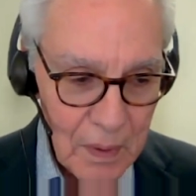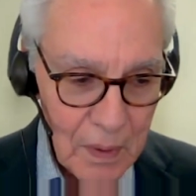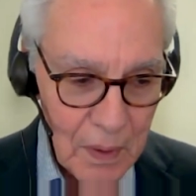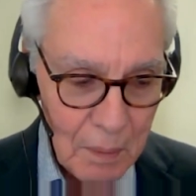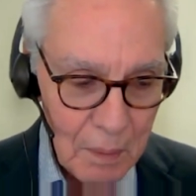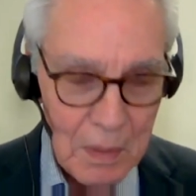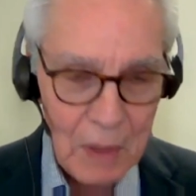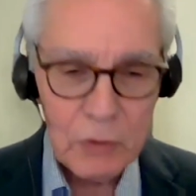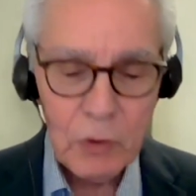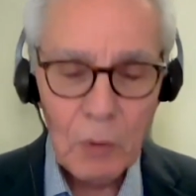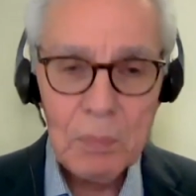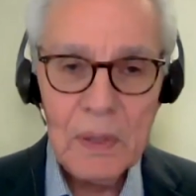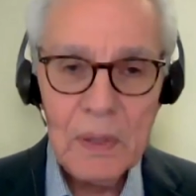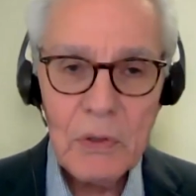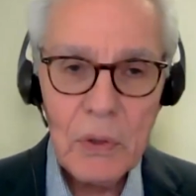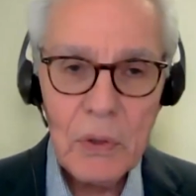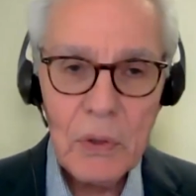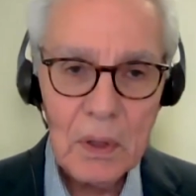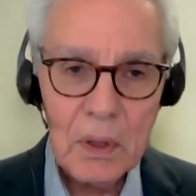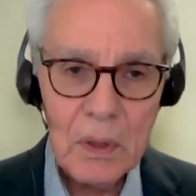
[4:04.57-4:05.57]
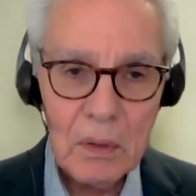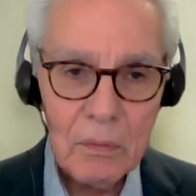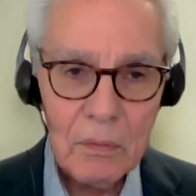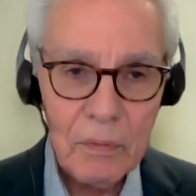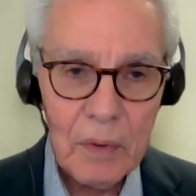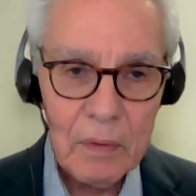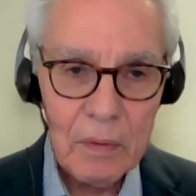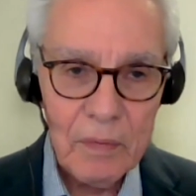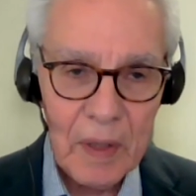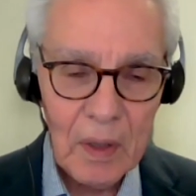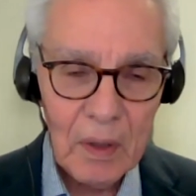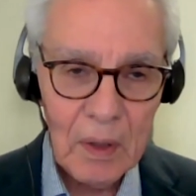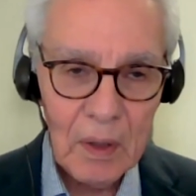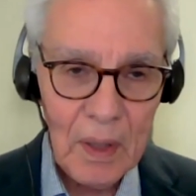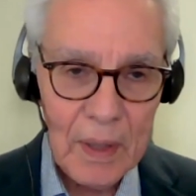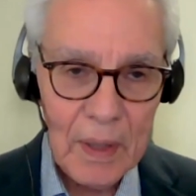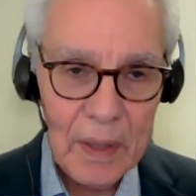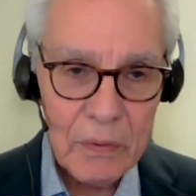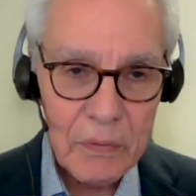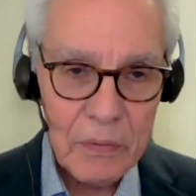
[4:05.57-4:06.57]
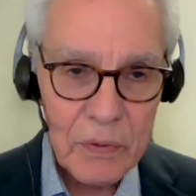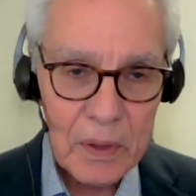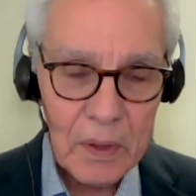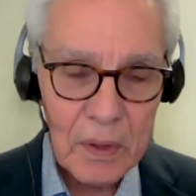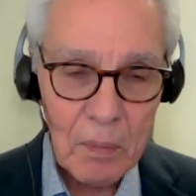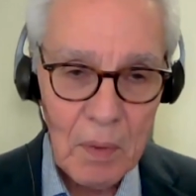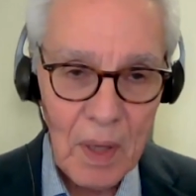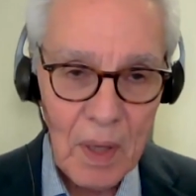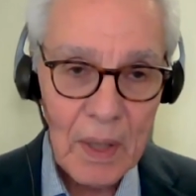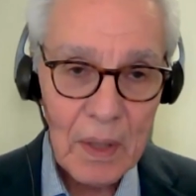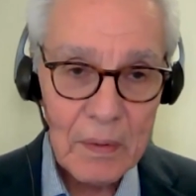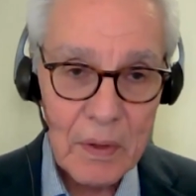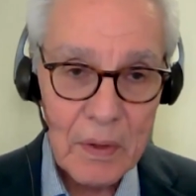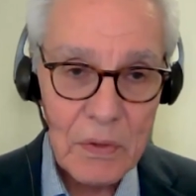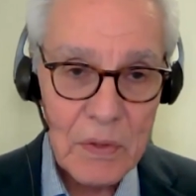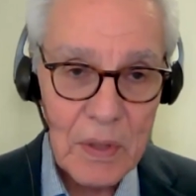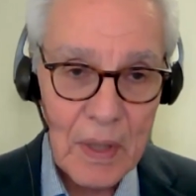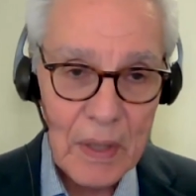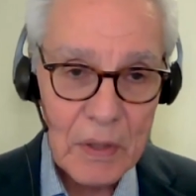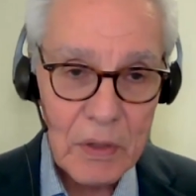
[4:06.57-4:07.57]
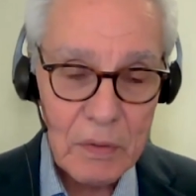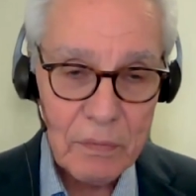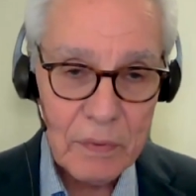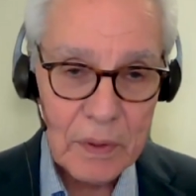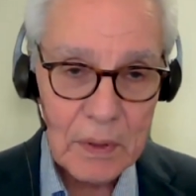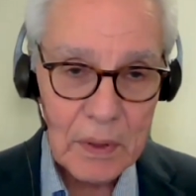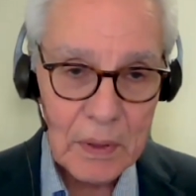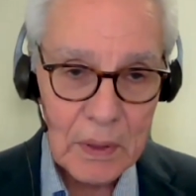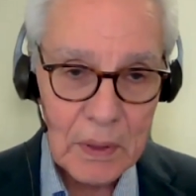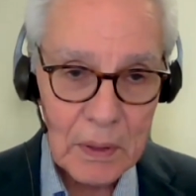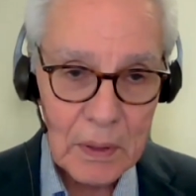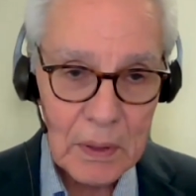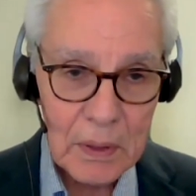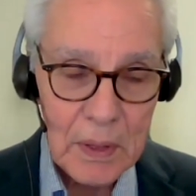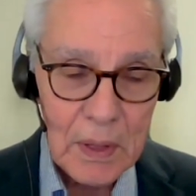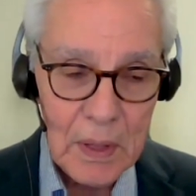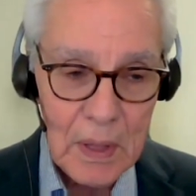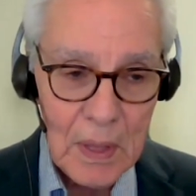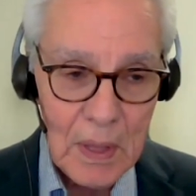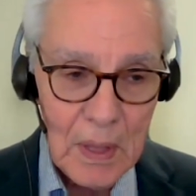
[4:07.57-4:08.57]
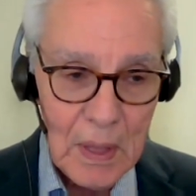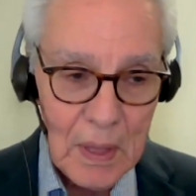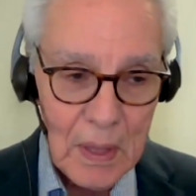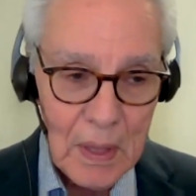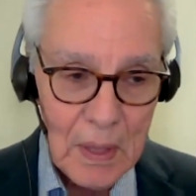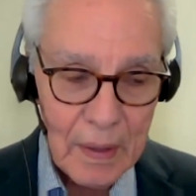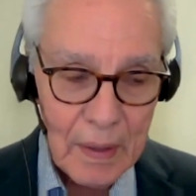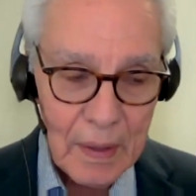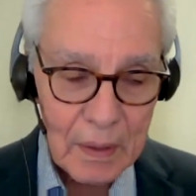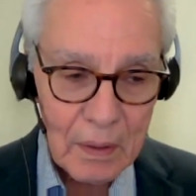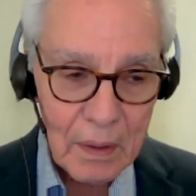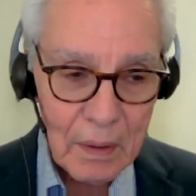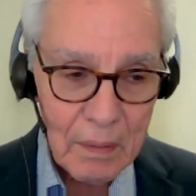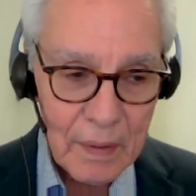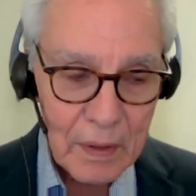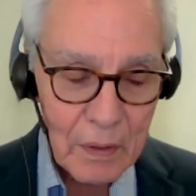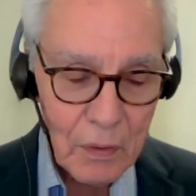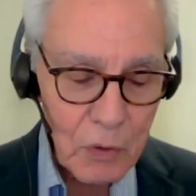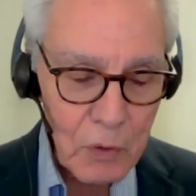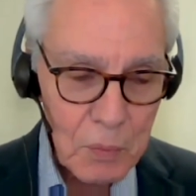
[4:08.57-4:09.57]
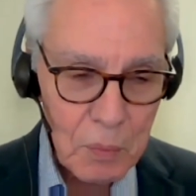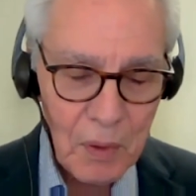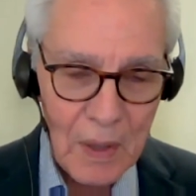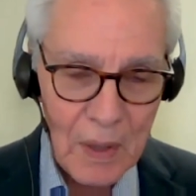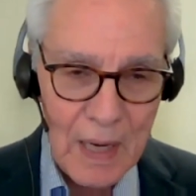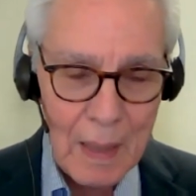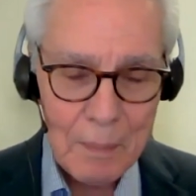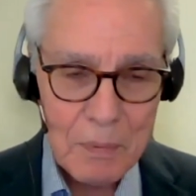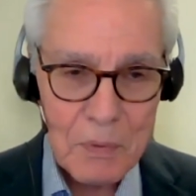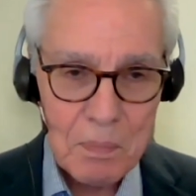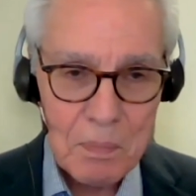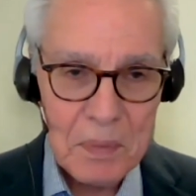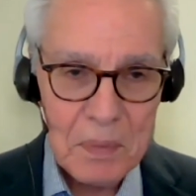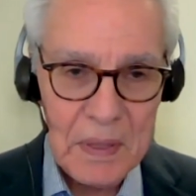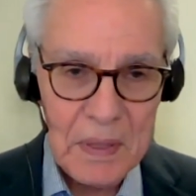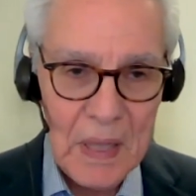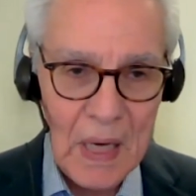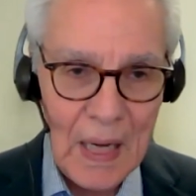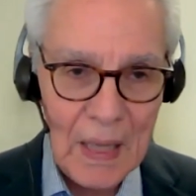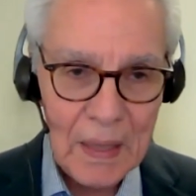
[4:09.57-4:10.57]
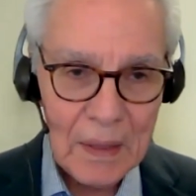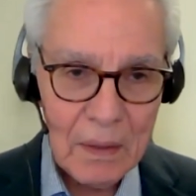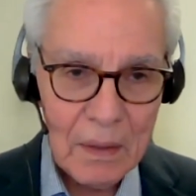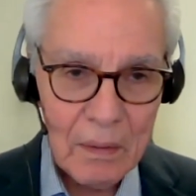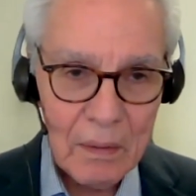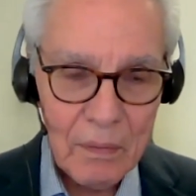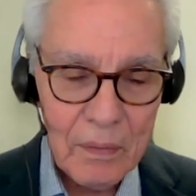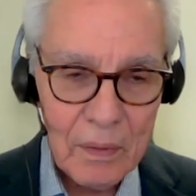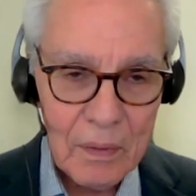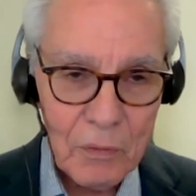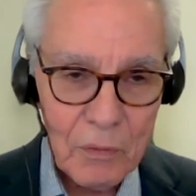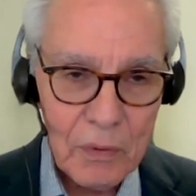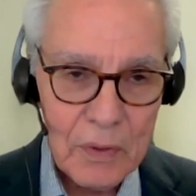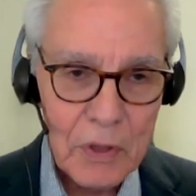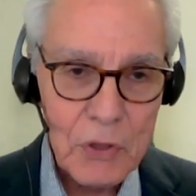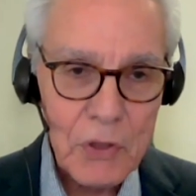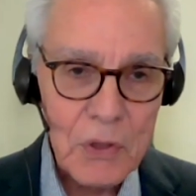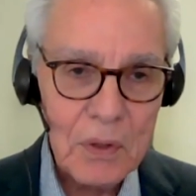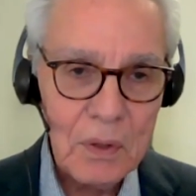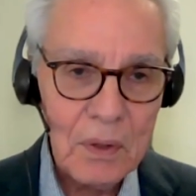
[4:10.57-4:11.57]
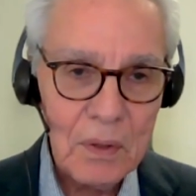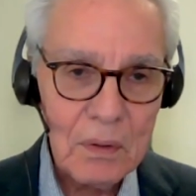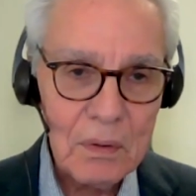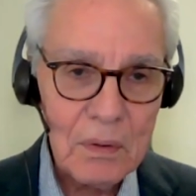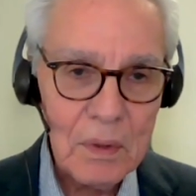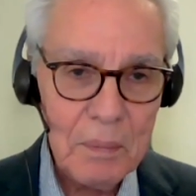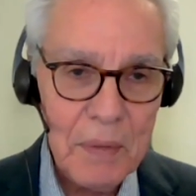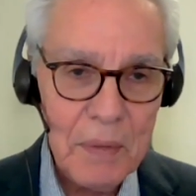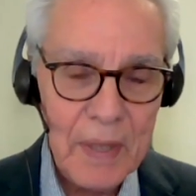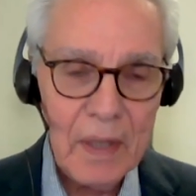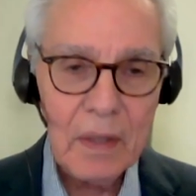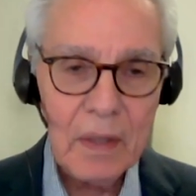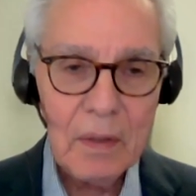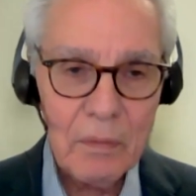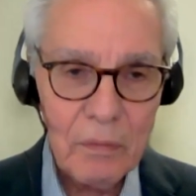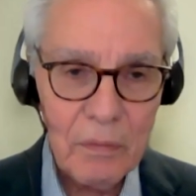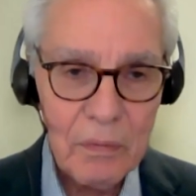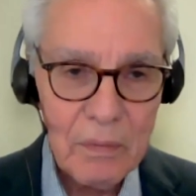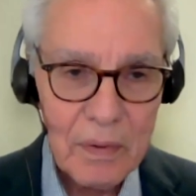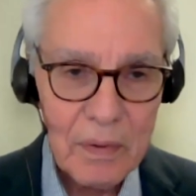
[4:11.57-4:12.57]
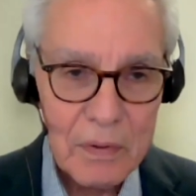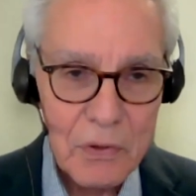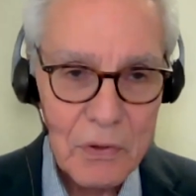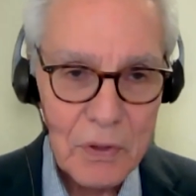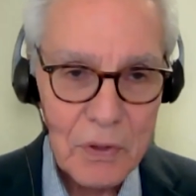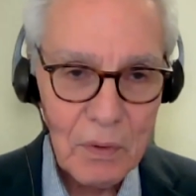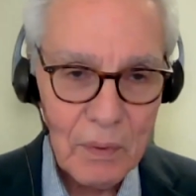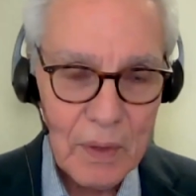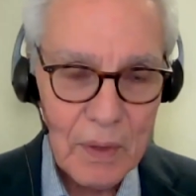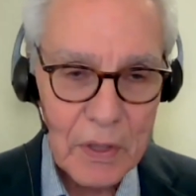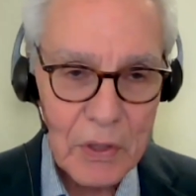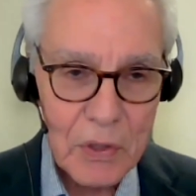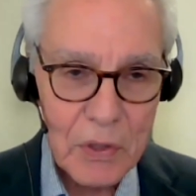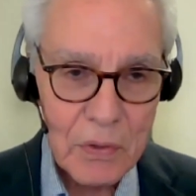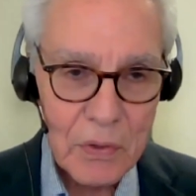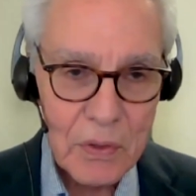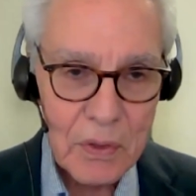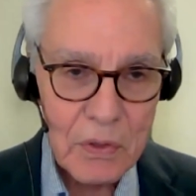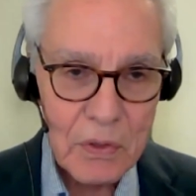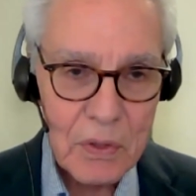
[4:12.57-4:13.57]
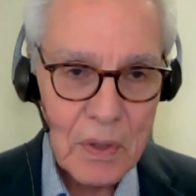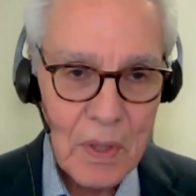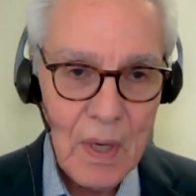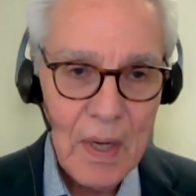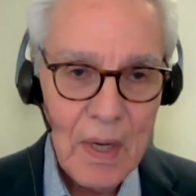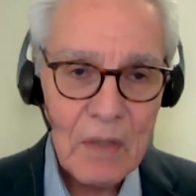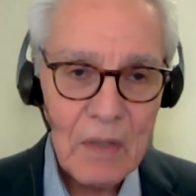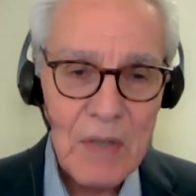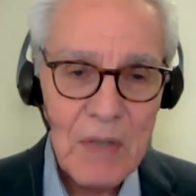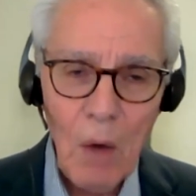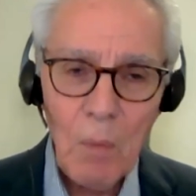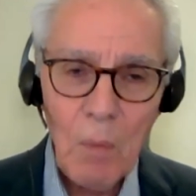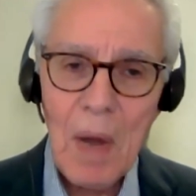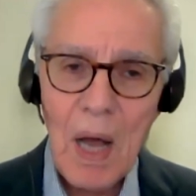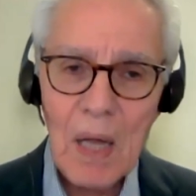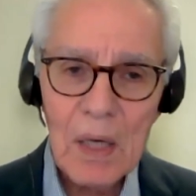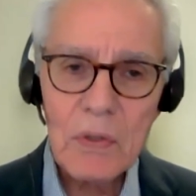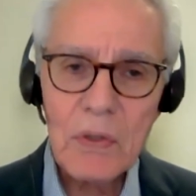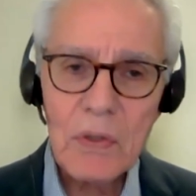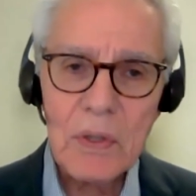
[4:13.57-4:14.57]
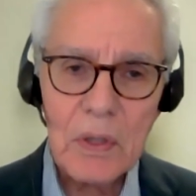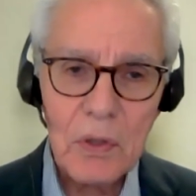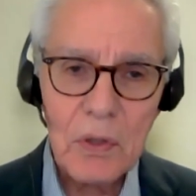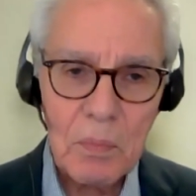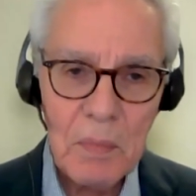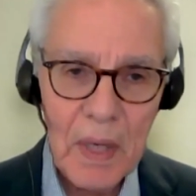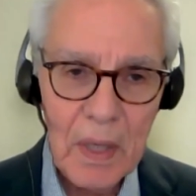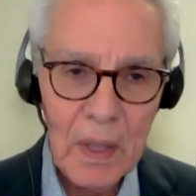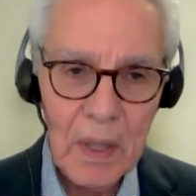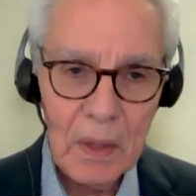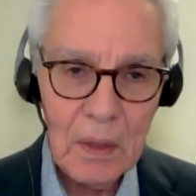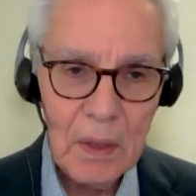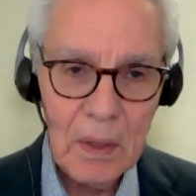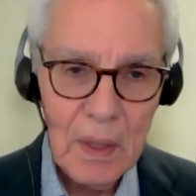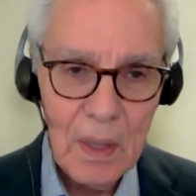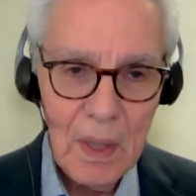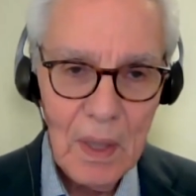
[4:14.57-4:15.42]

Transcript: a multiplicity of, of airlines in a market the size of india that that goes perhaps beyond the traditional competitive considerations it's it's how policy is made